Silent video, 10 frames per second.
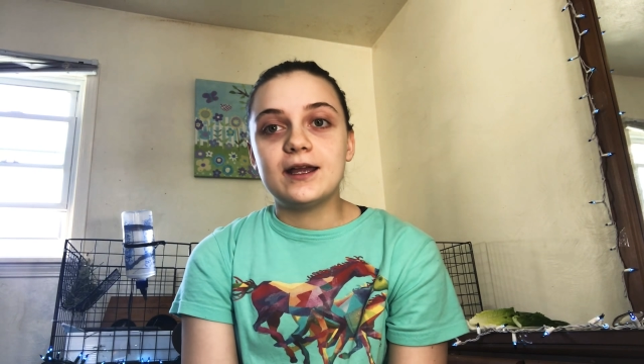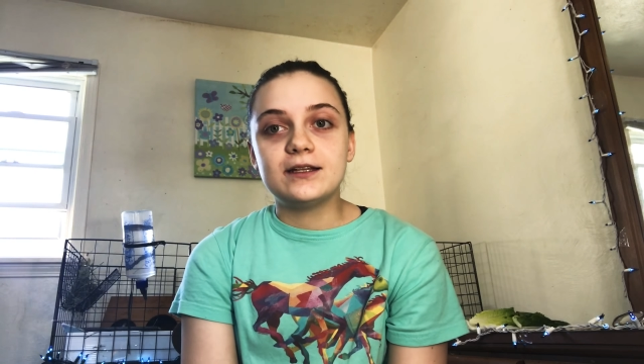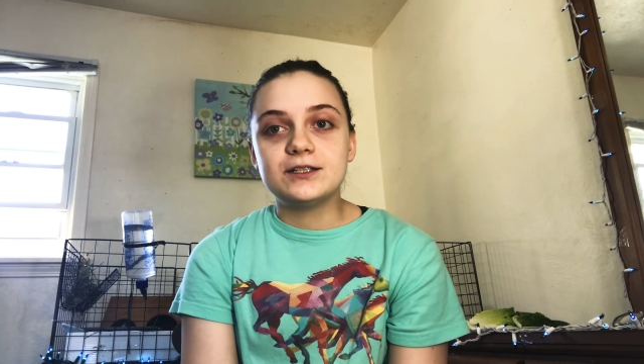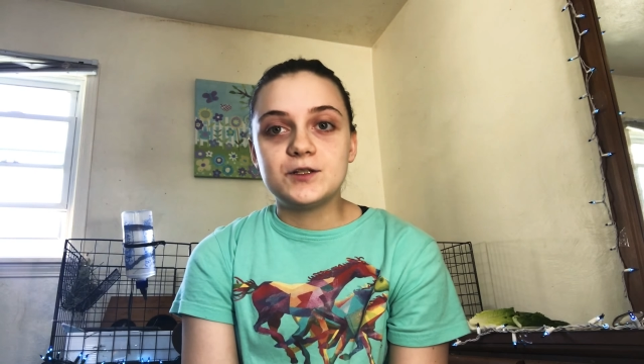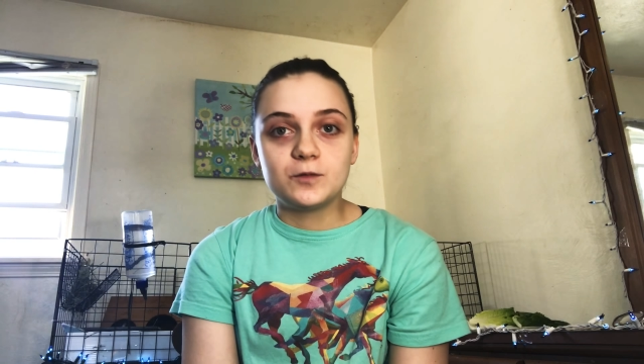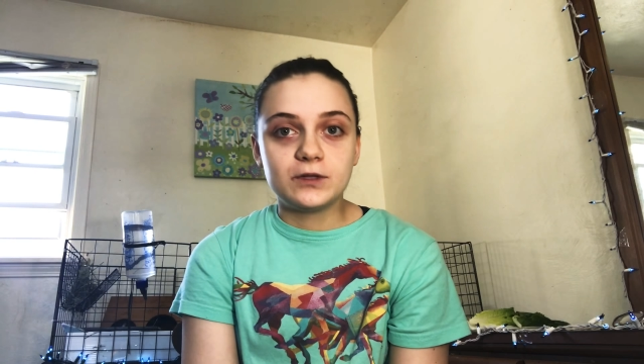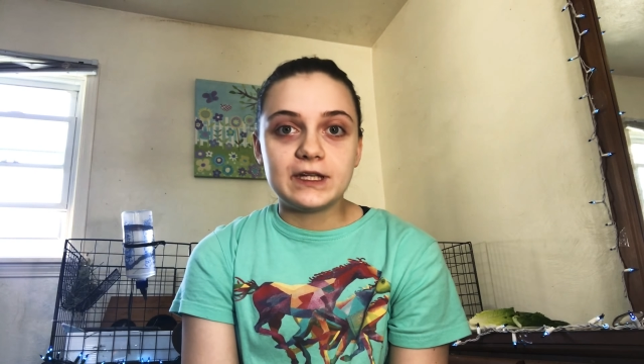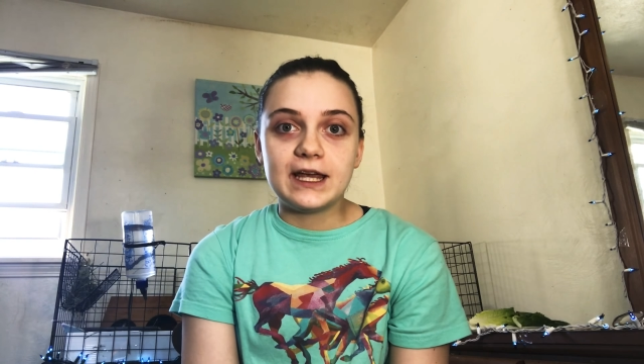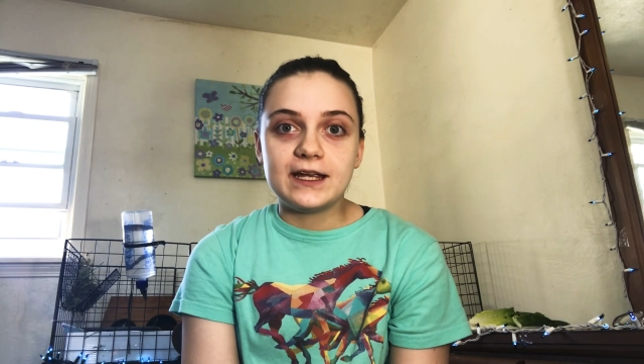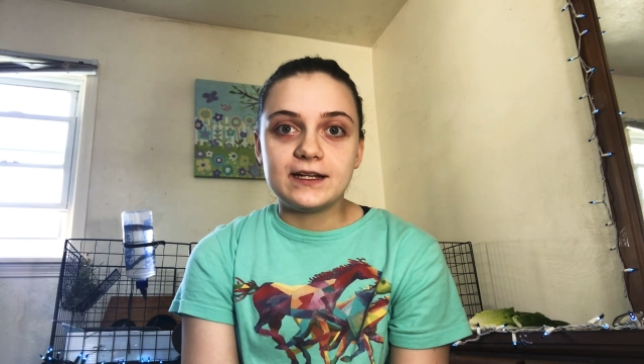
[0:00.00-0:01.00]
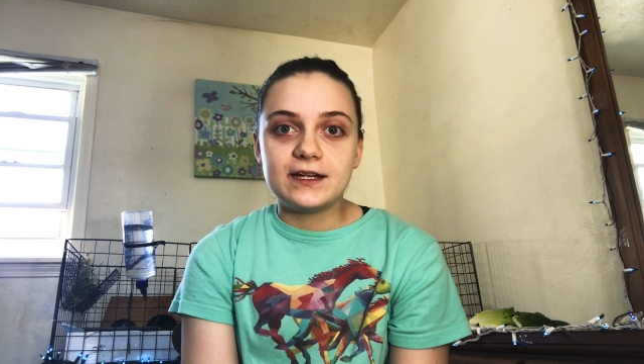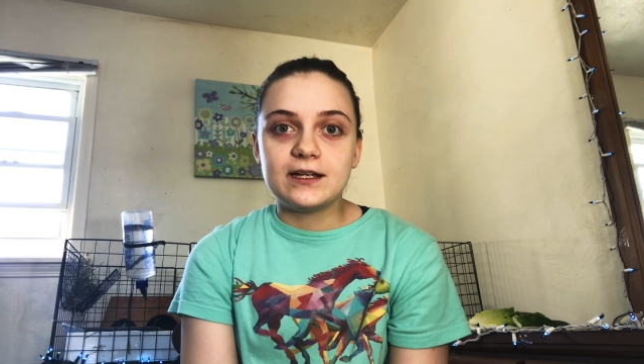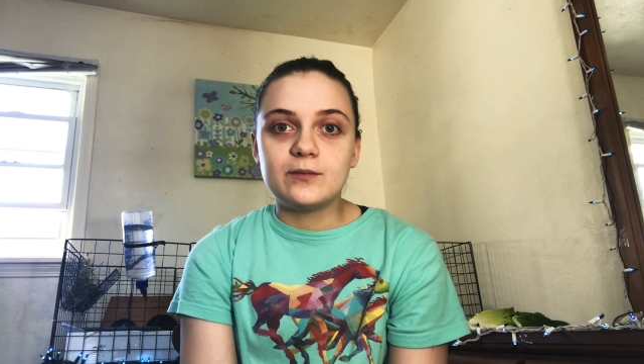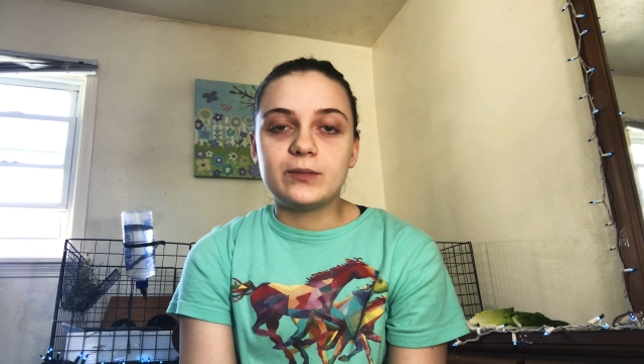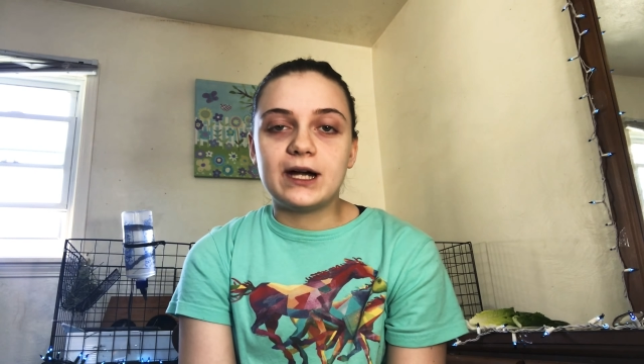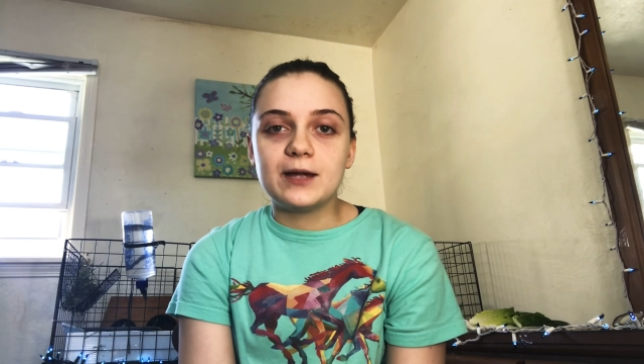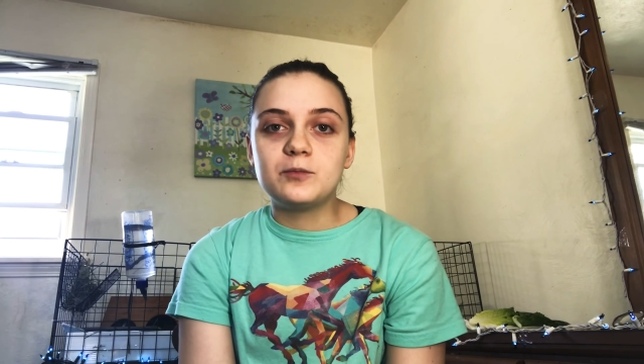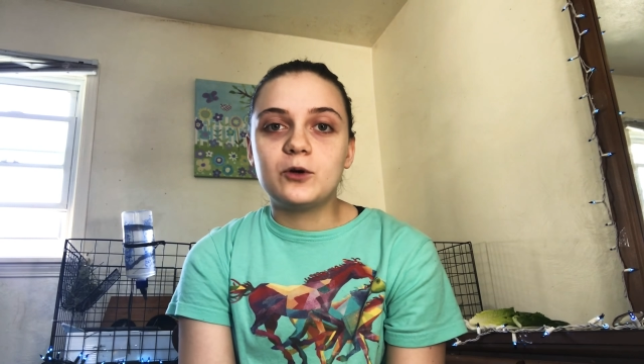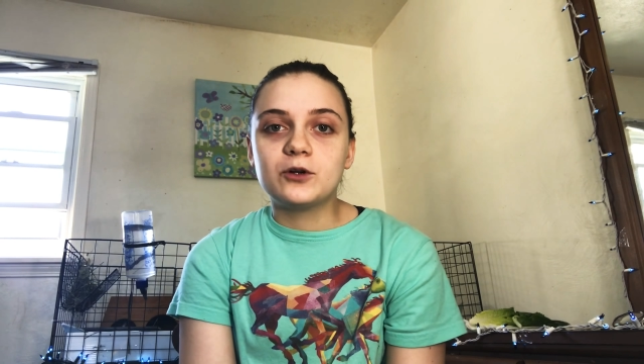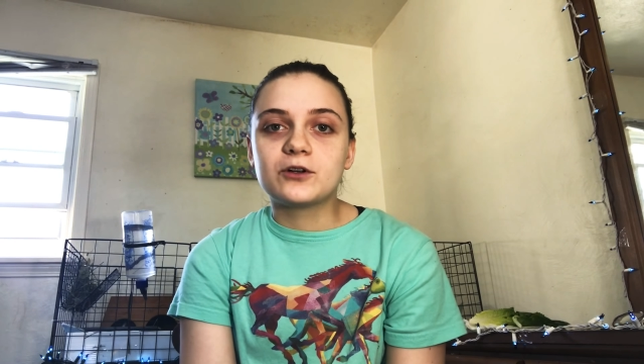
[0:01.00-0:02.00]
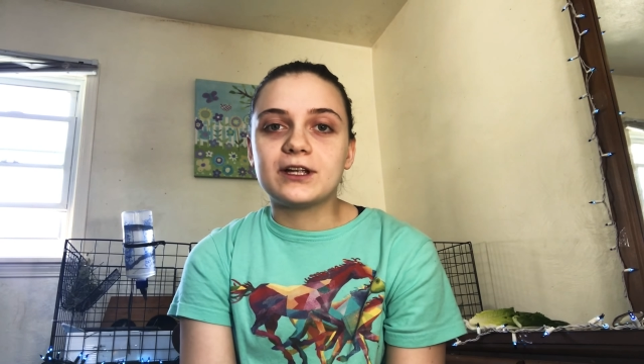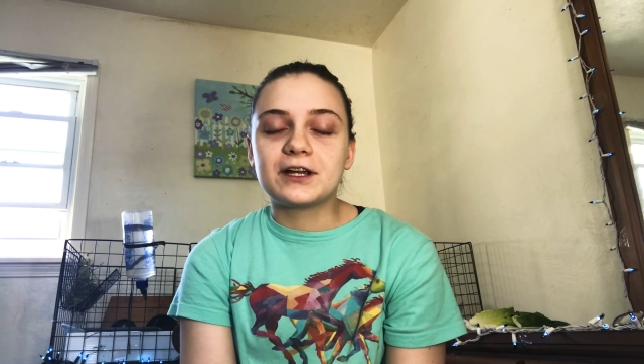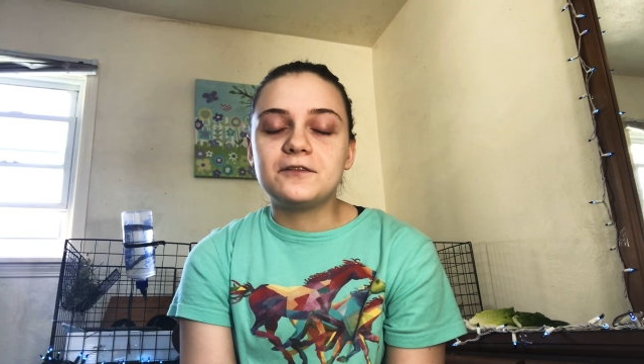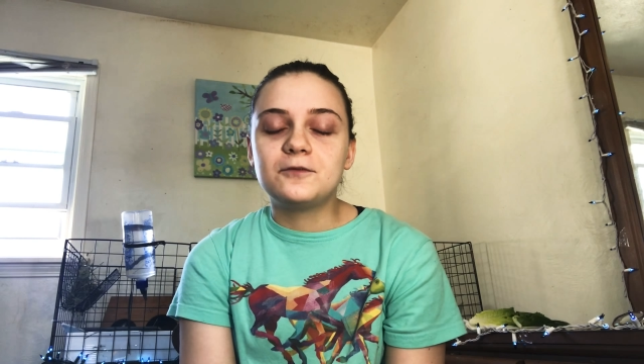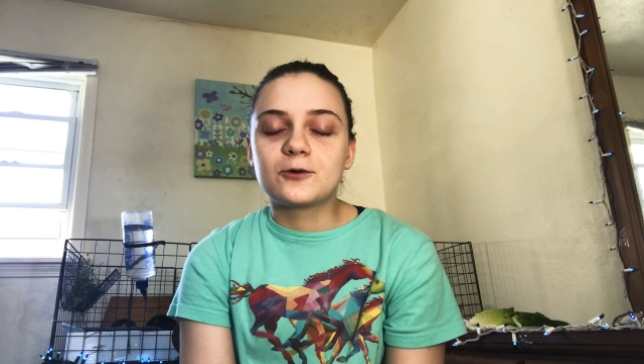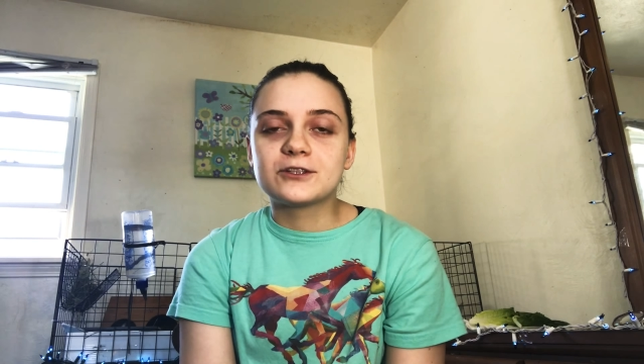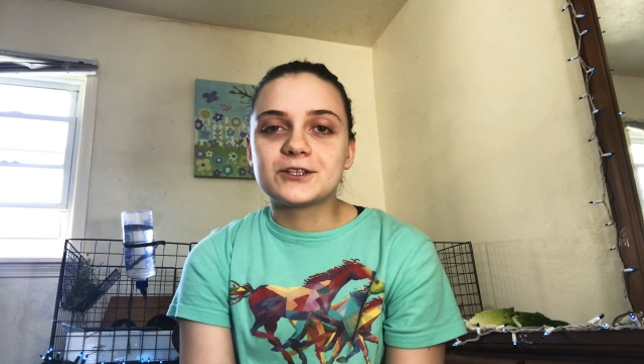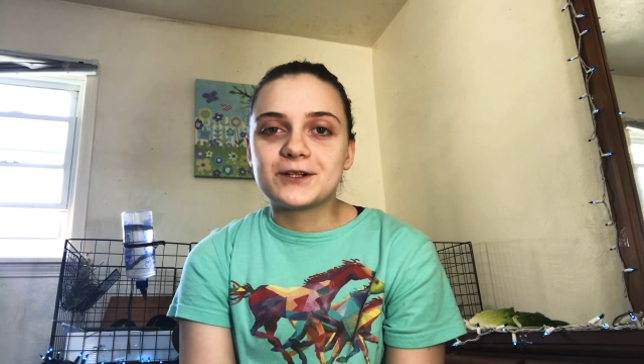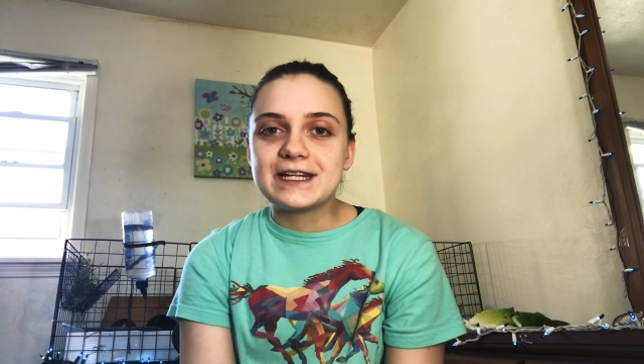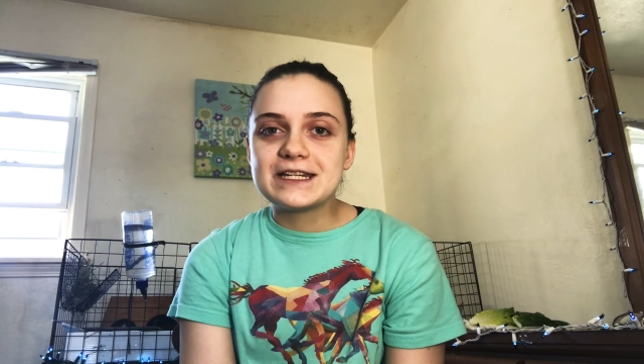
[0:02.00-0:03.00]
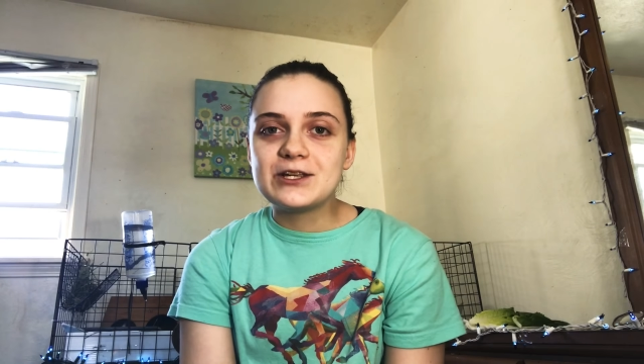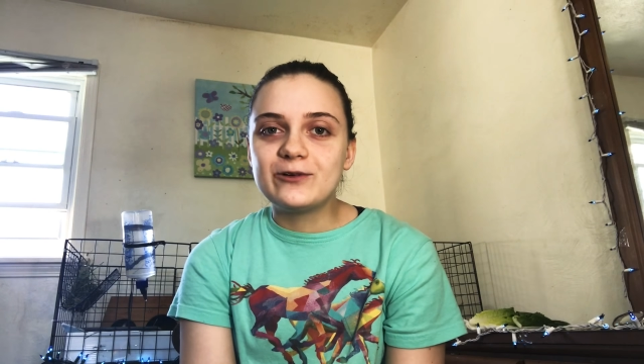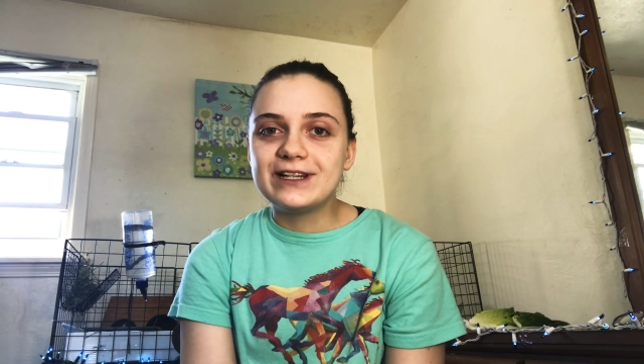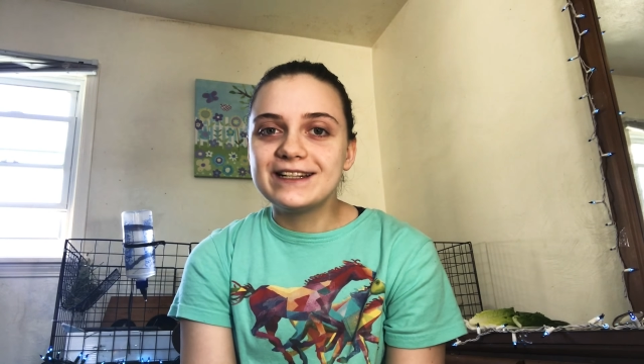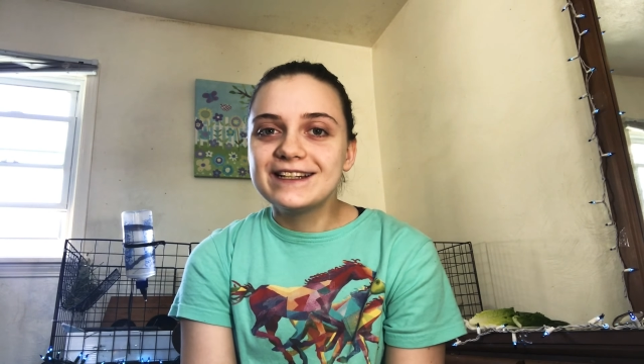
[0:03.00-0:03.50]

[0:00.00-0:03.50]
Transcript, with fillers: and she really hated it, but I put her, like I forced her into it,